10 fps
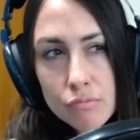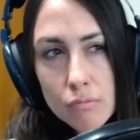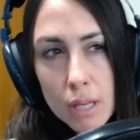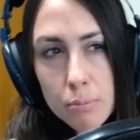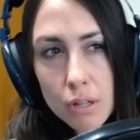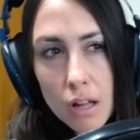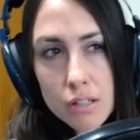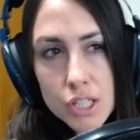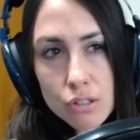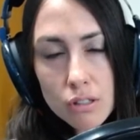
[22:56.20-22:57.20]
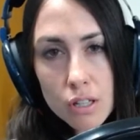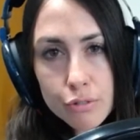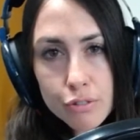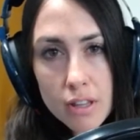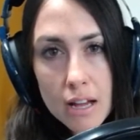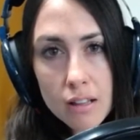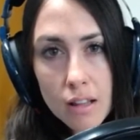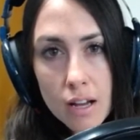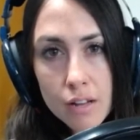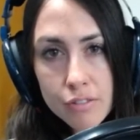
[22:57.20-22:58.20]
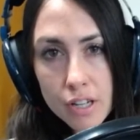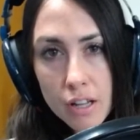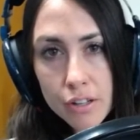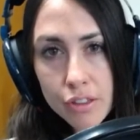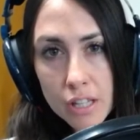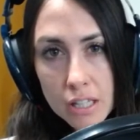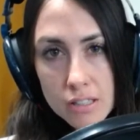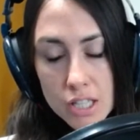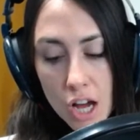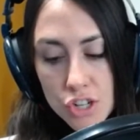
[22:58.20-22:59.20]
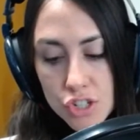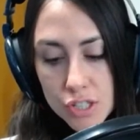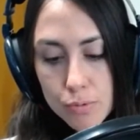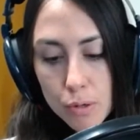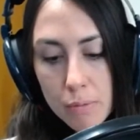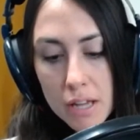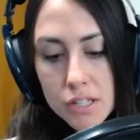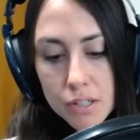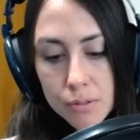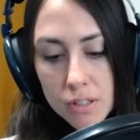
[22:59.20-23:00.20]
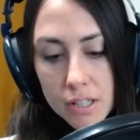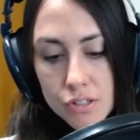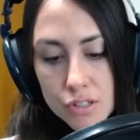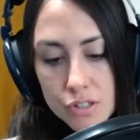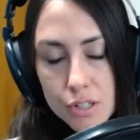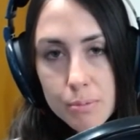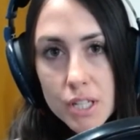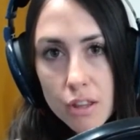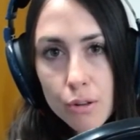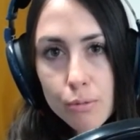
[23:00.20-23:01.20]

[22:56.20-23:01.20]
people also look for that love in other things, not just romantic relationships. Although